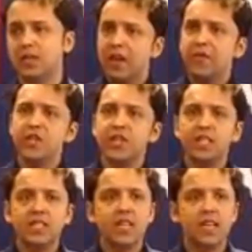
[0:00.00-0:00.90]
The
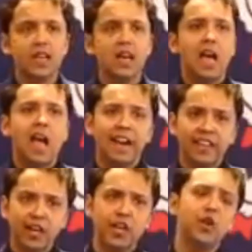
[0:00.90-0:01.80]
efficiency
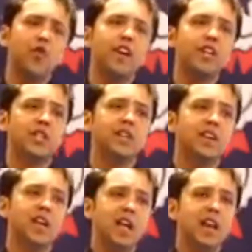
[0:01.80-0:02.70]
and the innovation